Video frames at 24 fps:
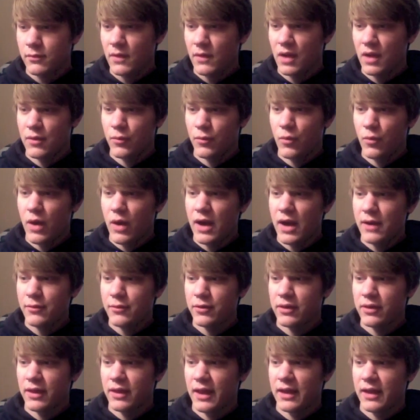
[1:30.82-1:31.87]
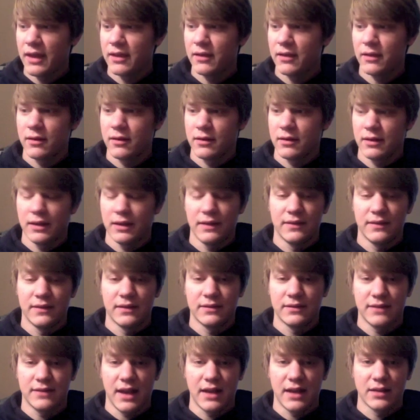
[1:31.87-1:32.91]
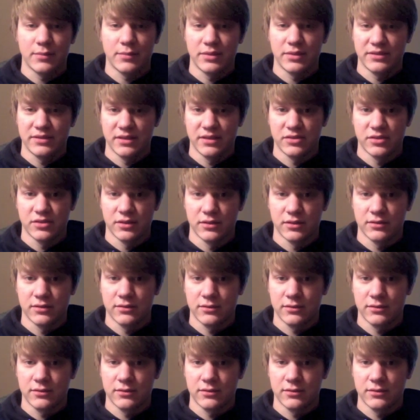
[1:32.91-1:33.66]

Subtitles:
Why were they in the standing position?